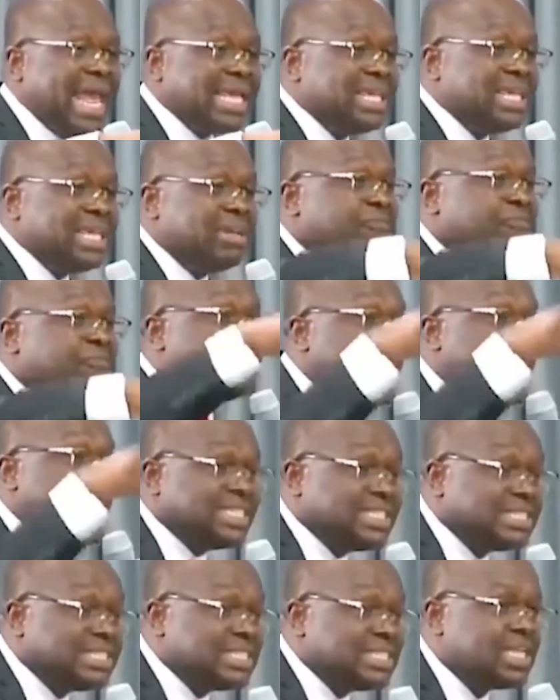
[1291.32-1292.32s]
It doesn't
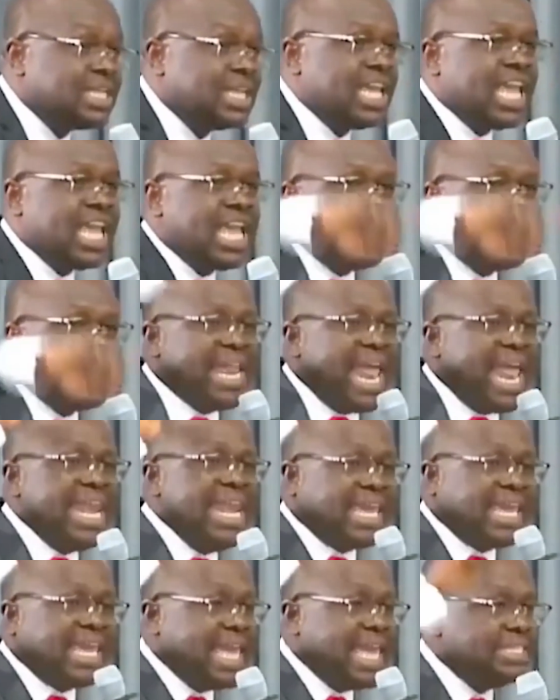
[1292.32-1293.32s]
fix
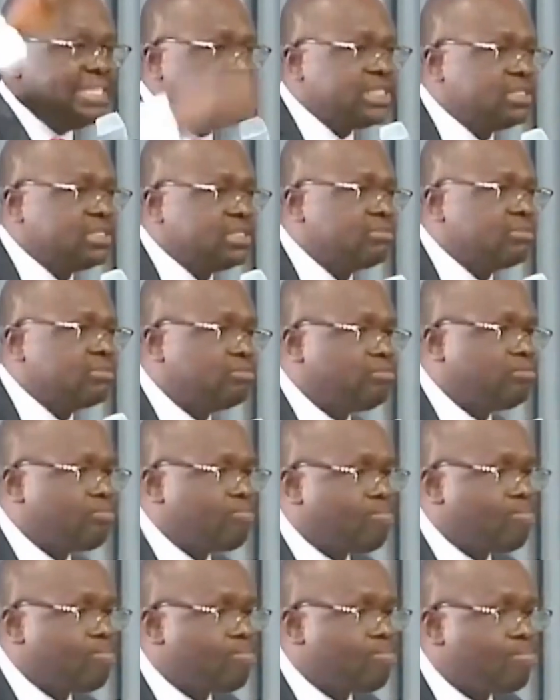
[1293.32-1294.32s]
the leakage.
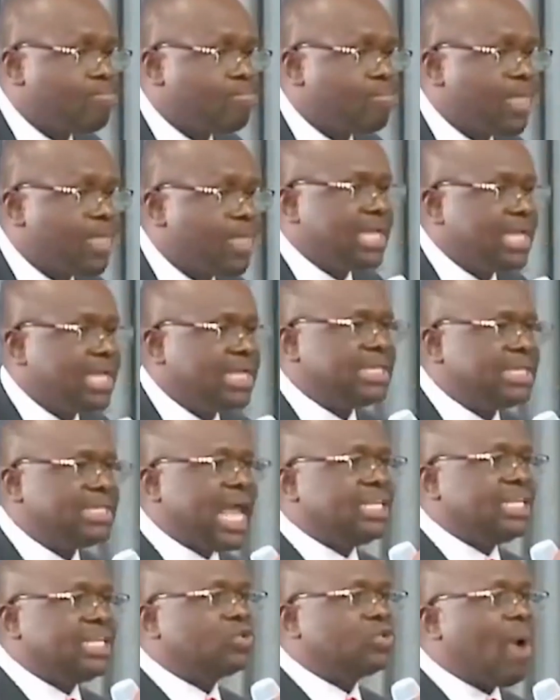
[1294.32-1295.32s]

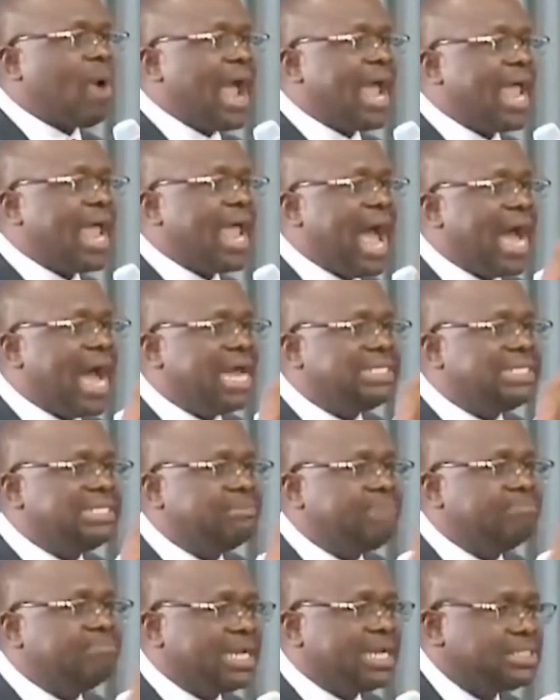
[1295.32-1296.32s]
That is why
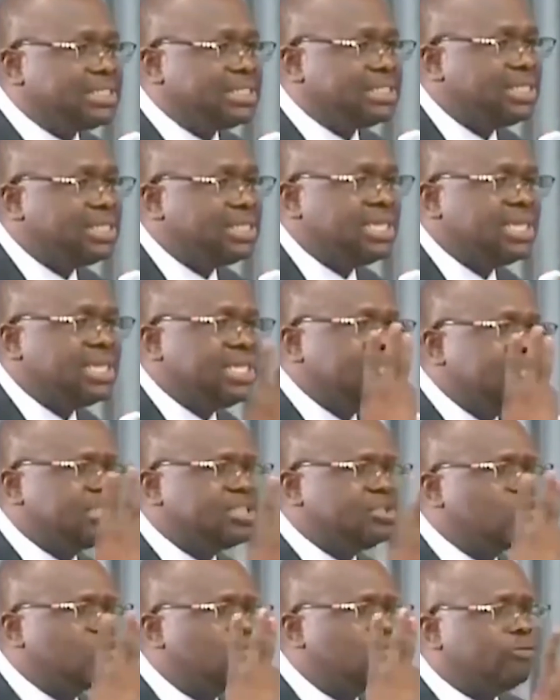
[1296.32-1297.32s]
our demand
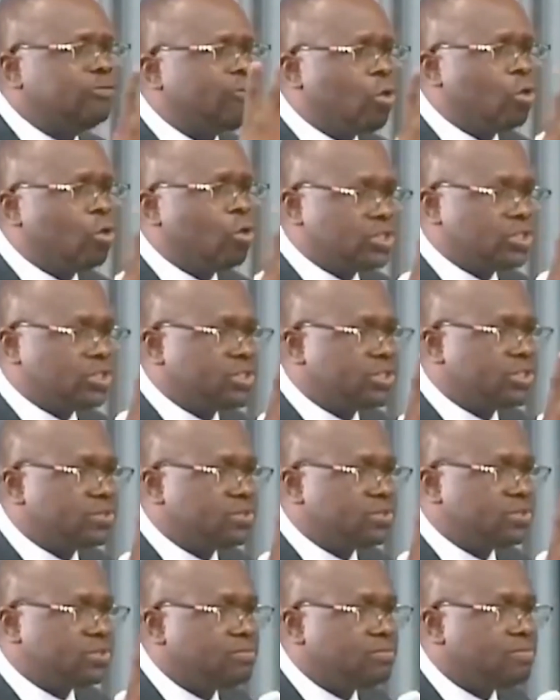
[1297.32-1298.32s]
is in two
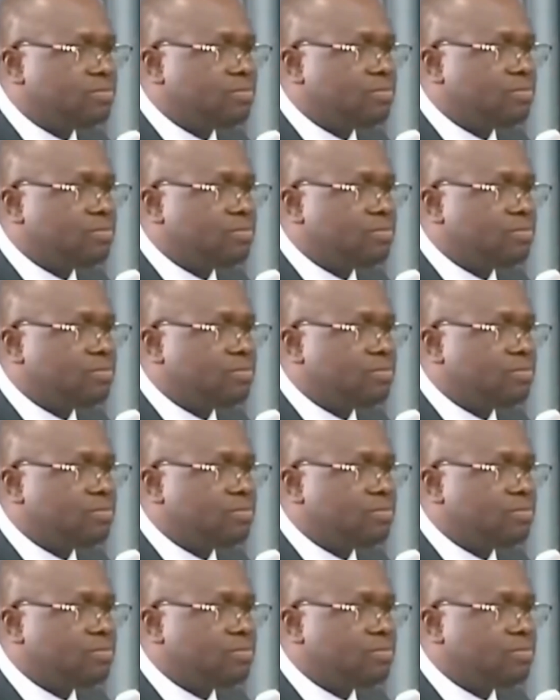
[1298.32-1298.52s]
folds.